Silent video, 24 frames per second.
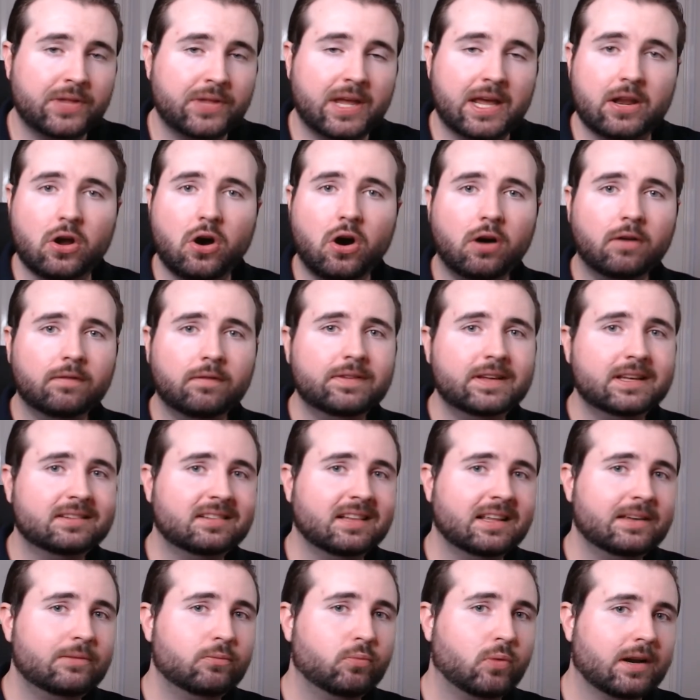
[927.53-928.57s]
And
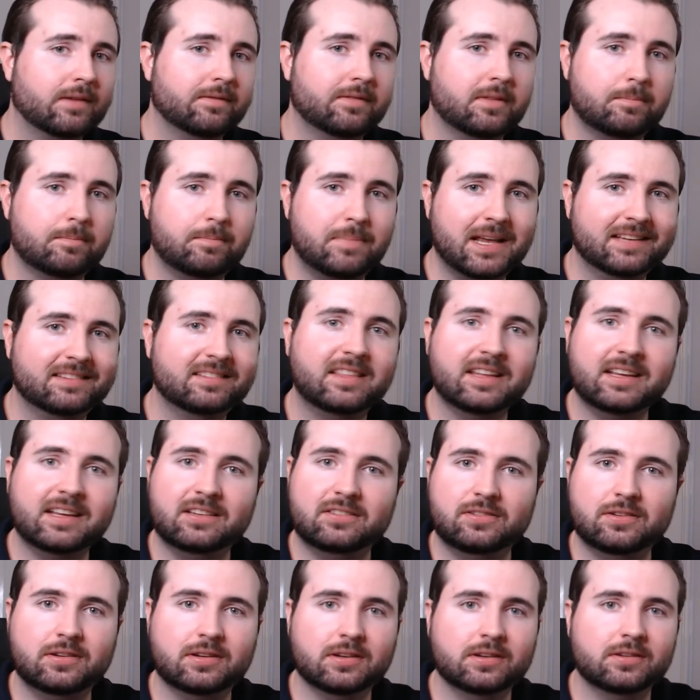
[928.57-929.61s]
obviously one of the best
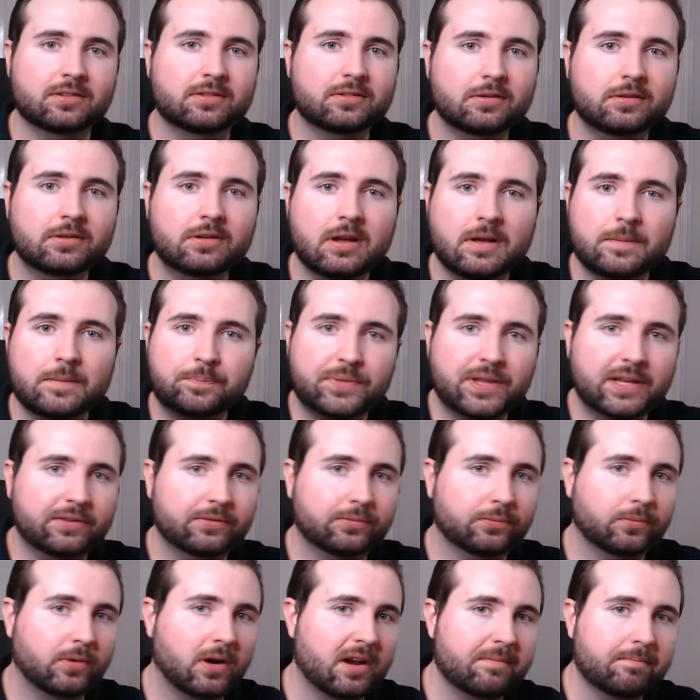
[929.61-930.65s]
things you can do
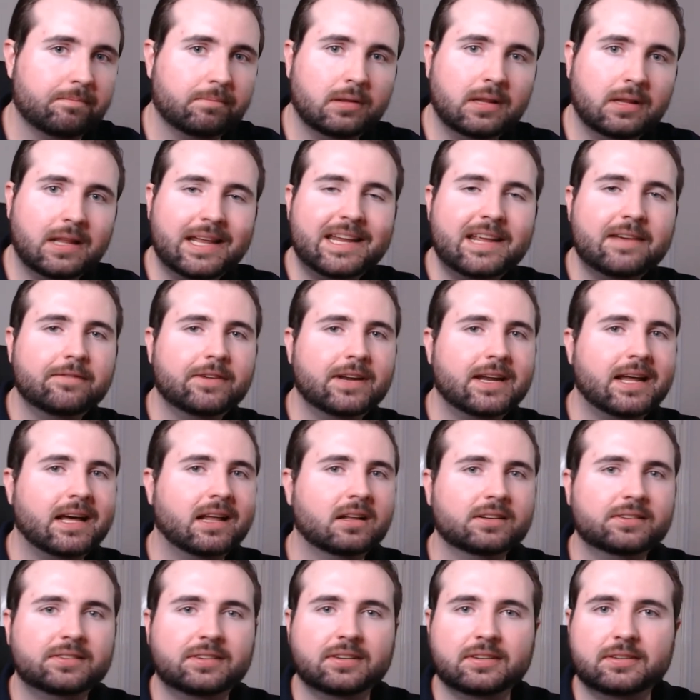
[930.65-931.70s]
is run plenty of
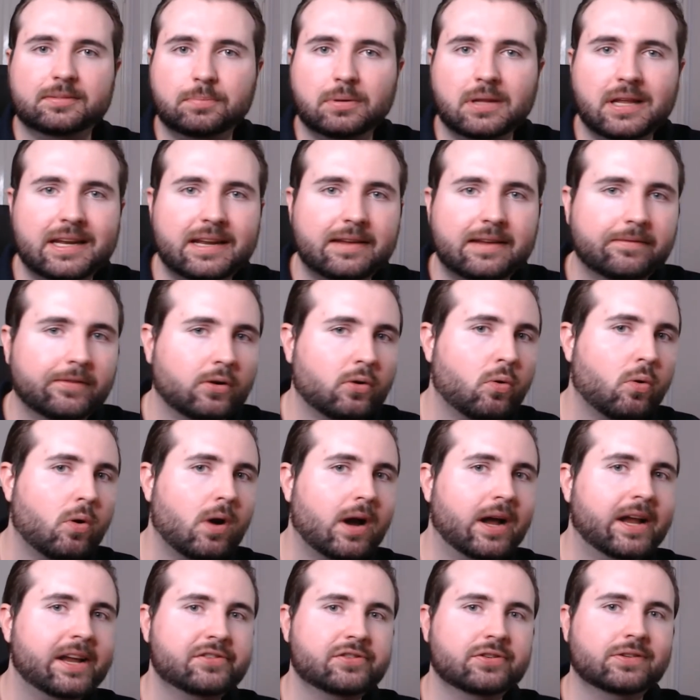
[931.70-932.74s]
analysis, plenty of
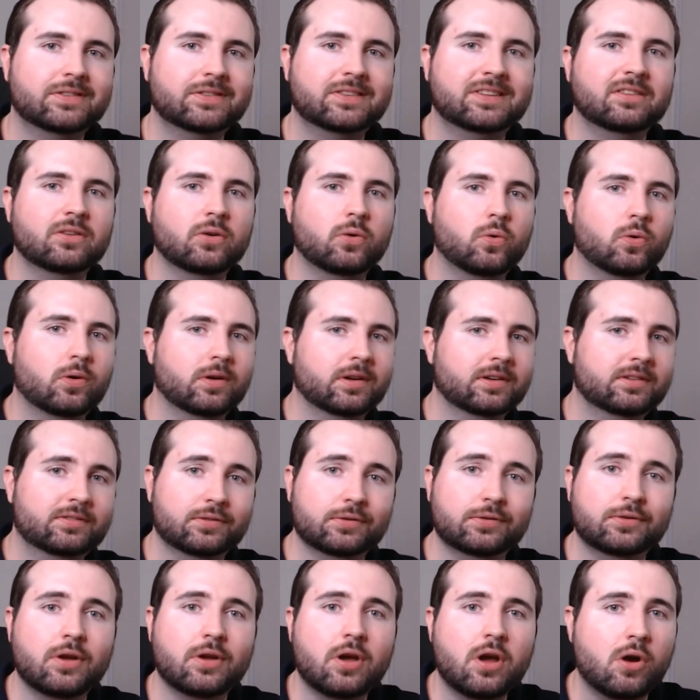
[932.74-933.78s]
equations in order
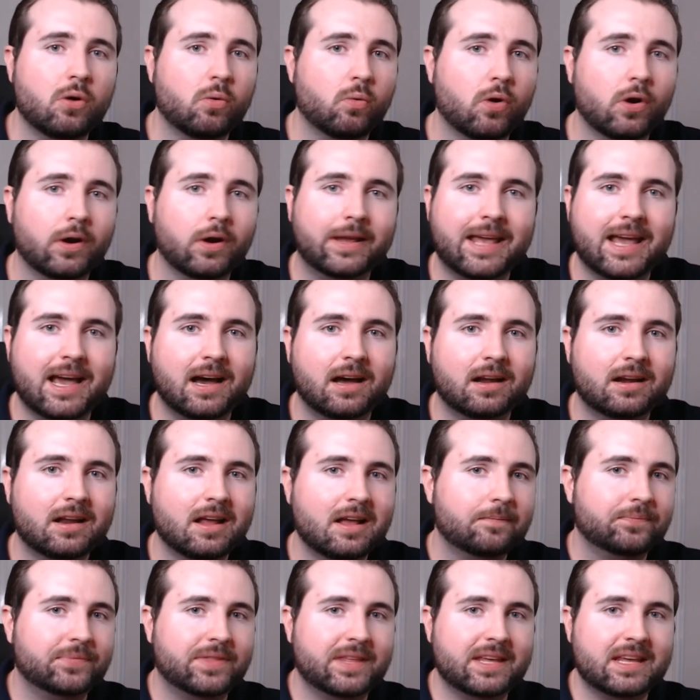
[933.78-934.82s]
to work
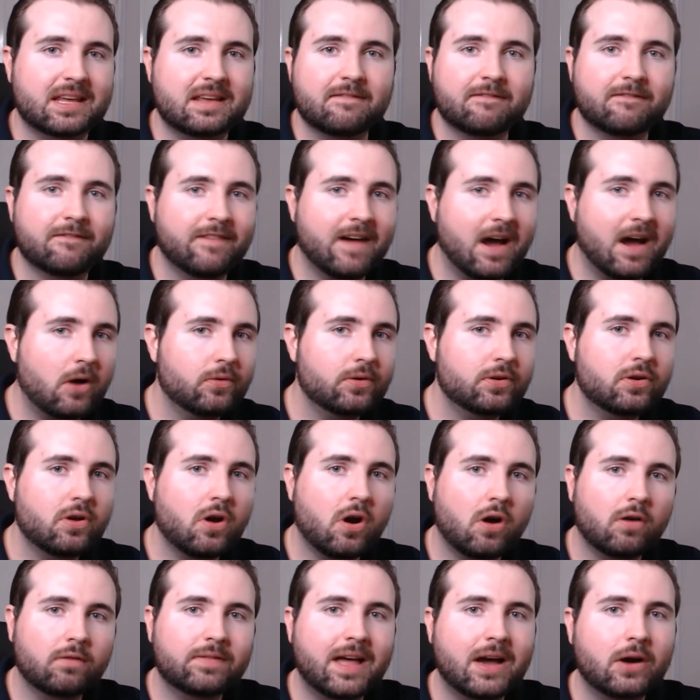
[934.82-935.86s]
out the
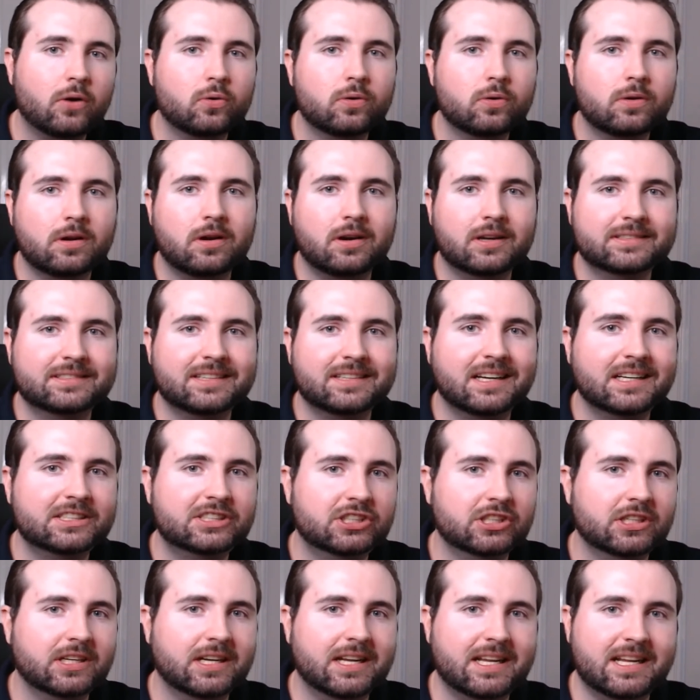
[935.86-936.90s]
value of that
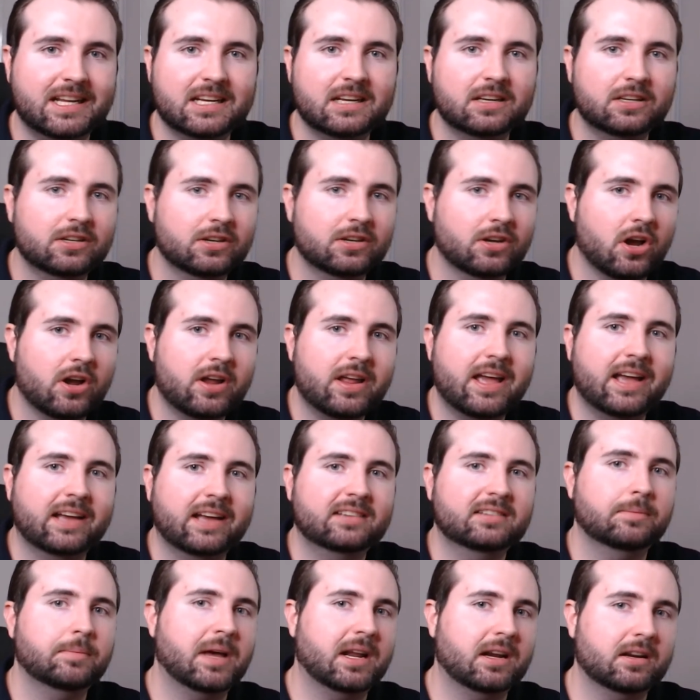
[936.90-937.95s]
organization in,
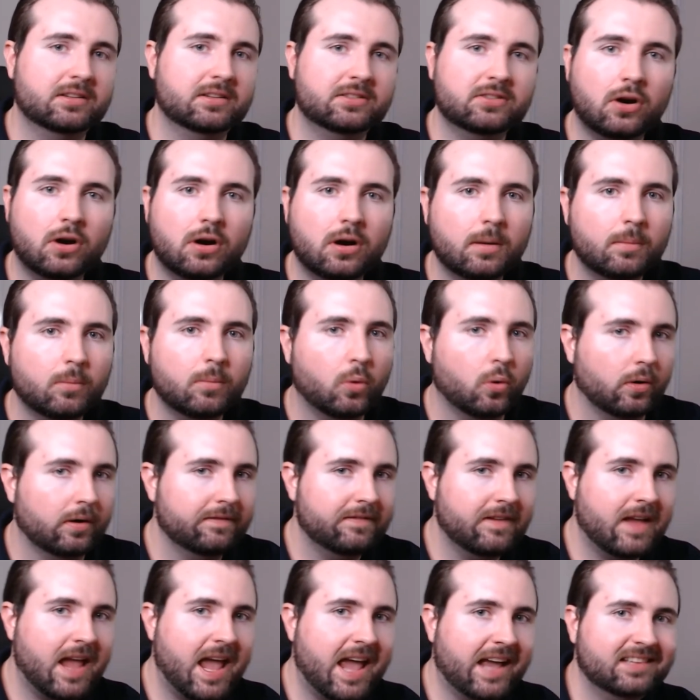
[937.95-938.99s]
X amount of time, or
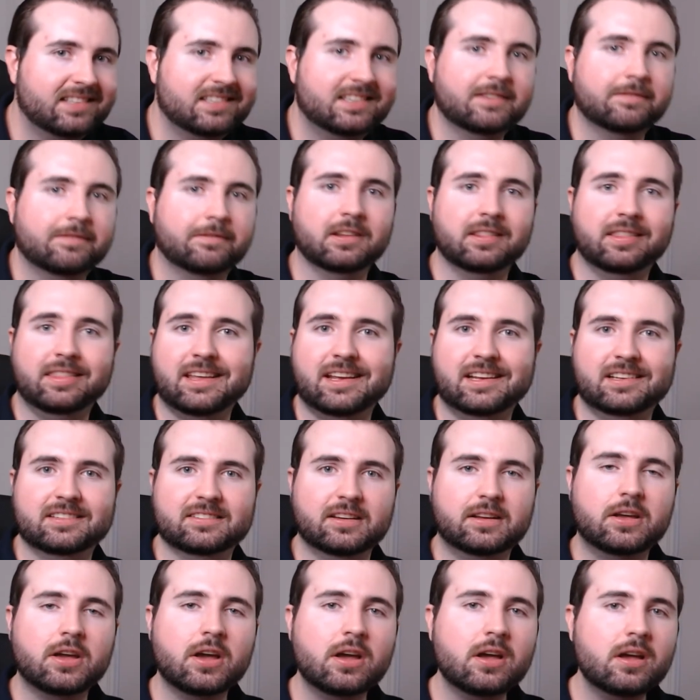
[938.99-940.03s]
if X different things
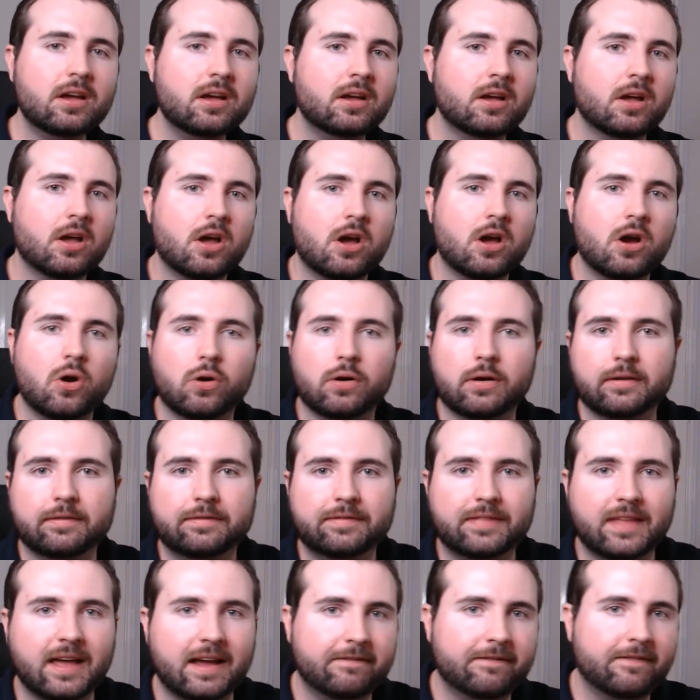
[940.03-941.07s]
occur, or
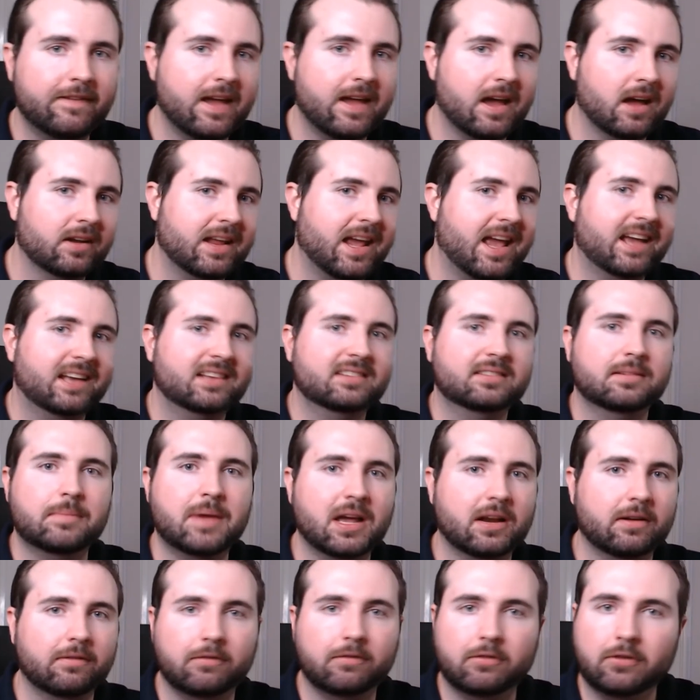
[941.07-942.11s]
if they found X
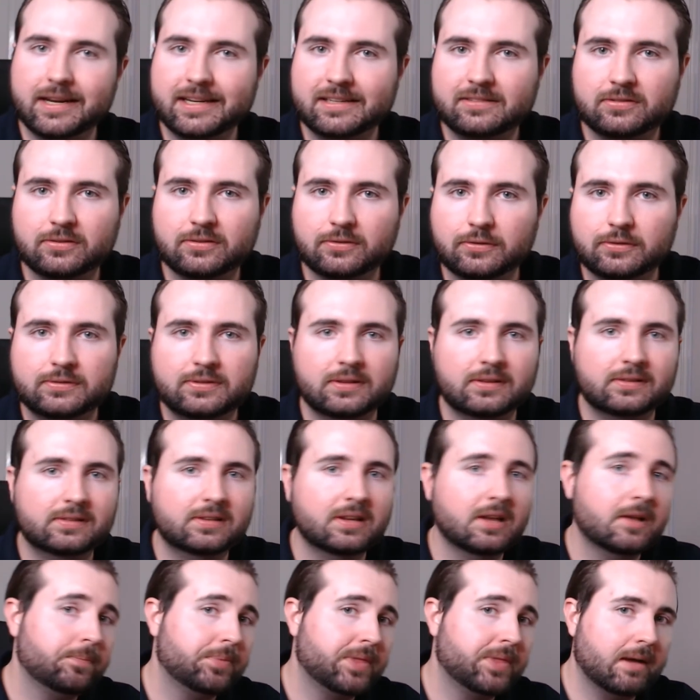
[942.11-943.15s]
amount of
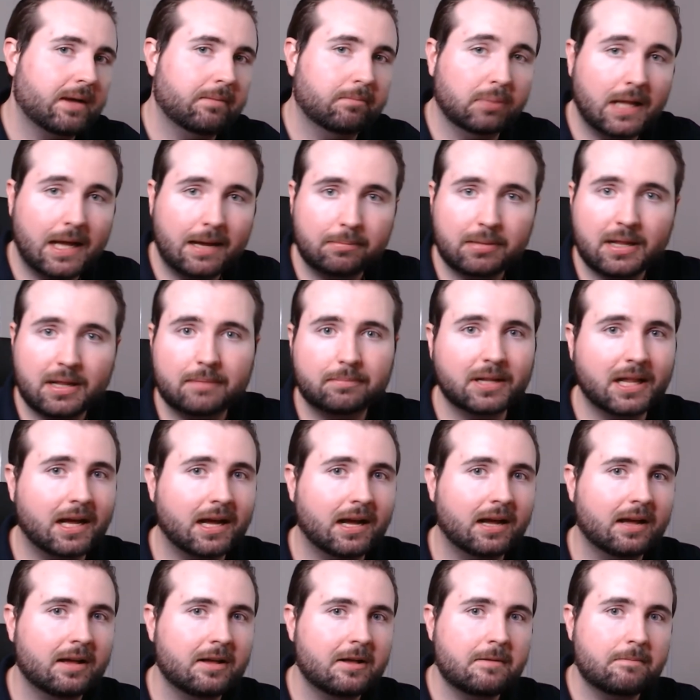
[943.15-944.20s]
resources, blah, blah,
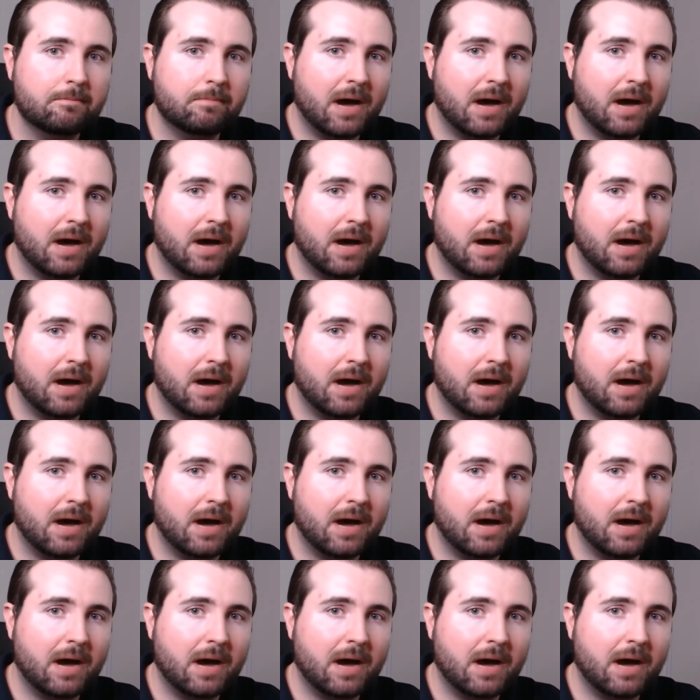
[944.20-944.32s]
blah.